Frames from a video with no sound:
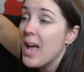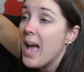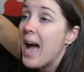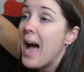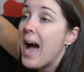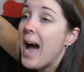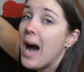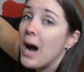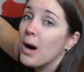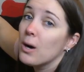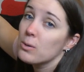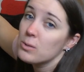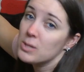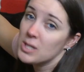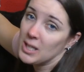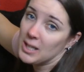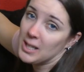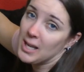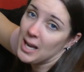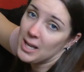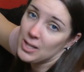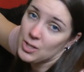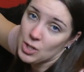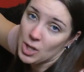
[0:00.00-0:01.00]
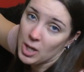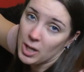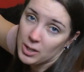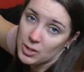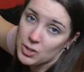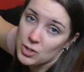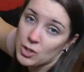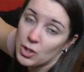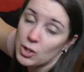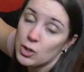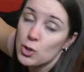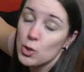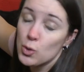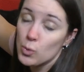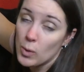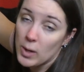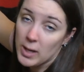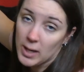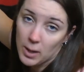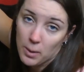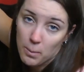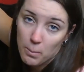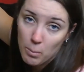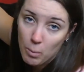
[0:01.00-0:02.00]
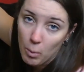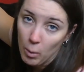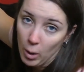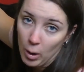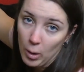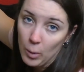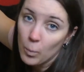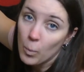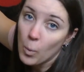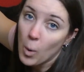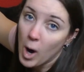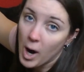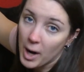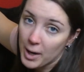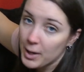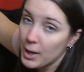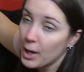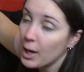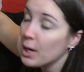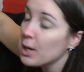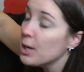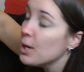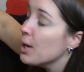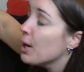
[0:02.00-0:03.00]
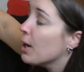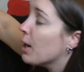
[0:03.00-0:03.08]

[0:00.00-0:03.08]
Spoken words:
how to get dogs to drink more water,